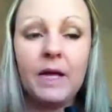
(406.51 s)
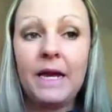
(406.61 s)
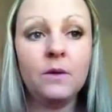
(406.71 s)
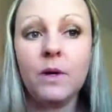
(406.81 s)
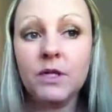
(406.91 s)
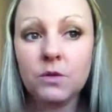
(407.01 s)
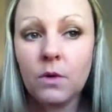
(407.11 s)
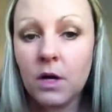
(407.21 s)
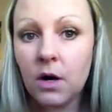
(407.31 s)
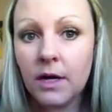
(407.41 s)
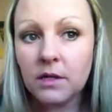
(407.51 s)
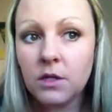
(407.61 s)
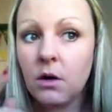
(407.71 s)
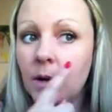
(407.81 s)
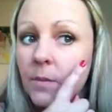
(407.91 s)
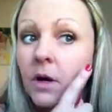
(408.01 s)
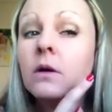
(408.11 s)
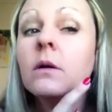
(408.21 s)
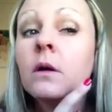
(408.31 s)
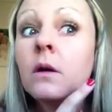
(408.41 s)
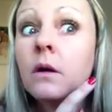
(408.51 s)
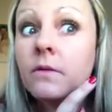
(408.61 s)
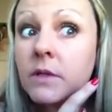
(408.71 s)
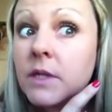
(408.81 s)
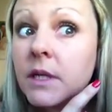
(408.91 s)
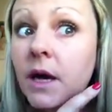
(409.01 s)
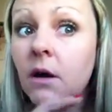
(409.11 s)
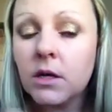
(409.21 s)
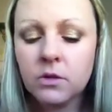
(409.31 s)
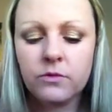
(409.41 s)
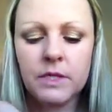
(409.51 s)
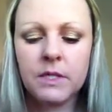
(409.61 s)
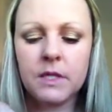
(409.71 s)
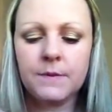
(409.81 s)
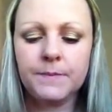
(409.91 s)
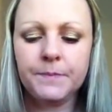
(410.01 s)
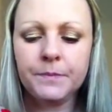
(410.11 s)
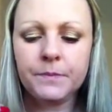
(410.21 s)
anyway do one eye at a time, but obviously that eye's already done.